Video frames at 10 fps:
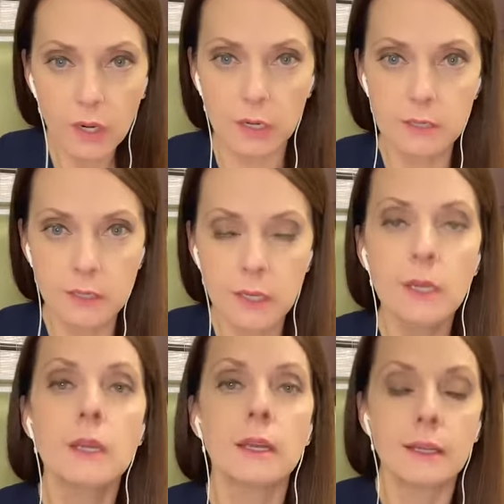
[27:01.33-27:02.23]
weren't,
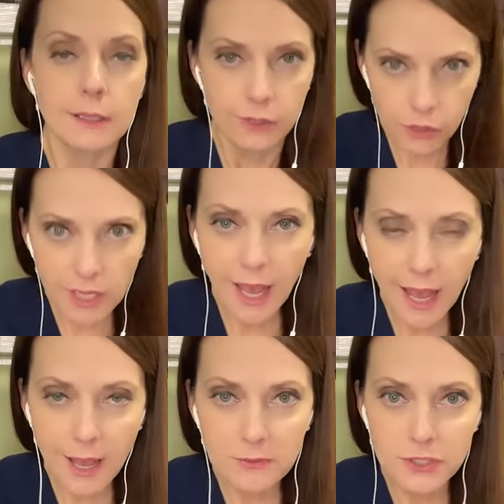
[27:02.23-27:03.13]
you're going to
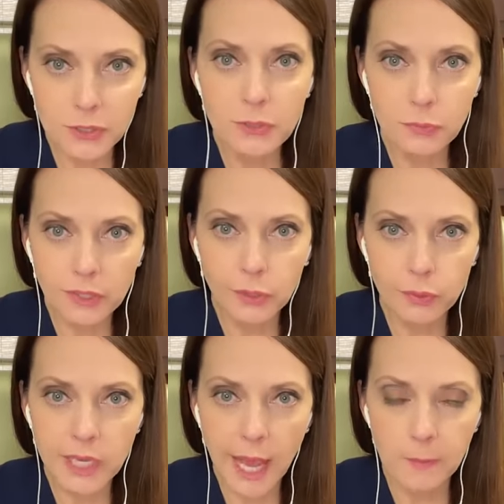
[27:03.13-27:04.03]
have to really
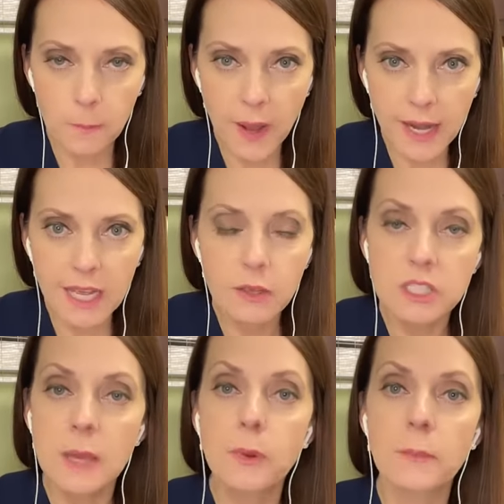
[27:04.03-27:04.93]
rehab your body
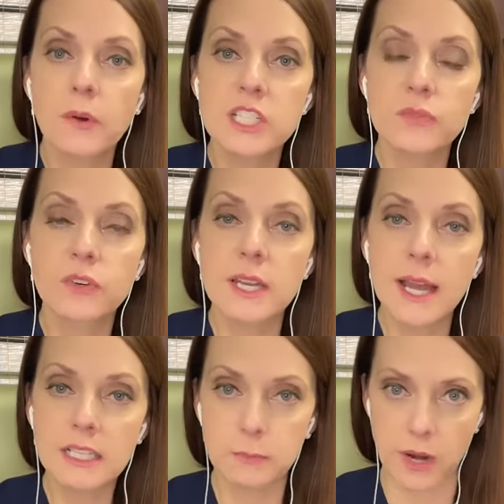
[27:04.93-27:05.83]
in preparation for the
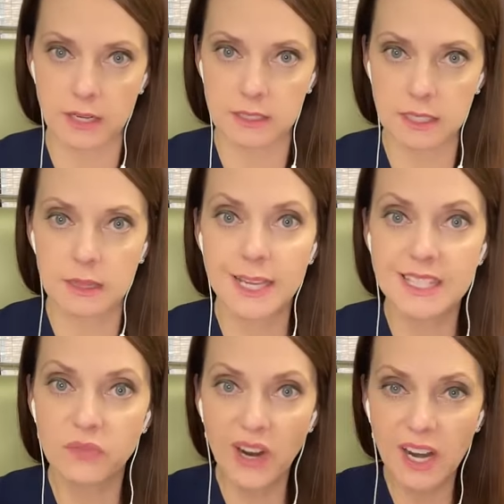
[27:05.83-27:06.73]
next pregnancy.
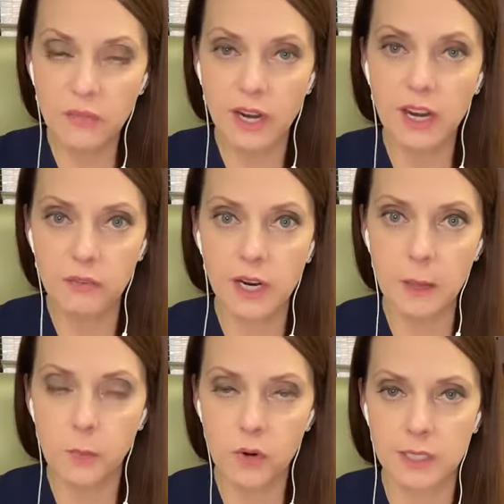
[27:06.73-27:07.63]
That's very, very, very
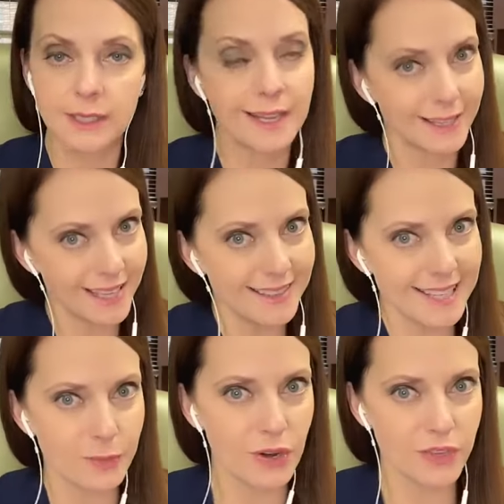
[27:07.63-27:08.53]
important. That, again,
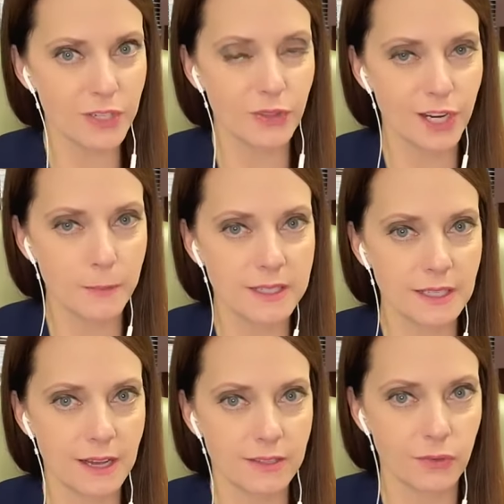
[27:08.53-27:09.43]
that's where a physical
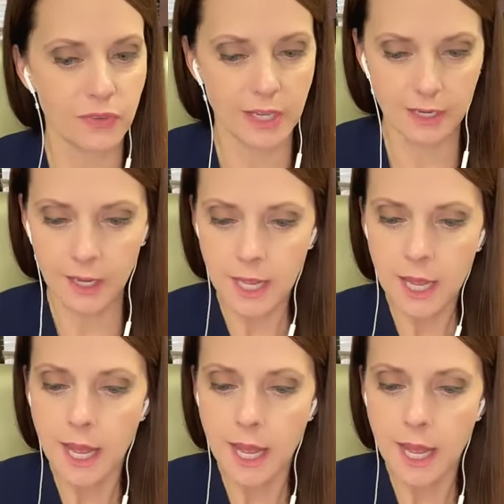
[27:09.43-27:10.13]
therapist can also fit in.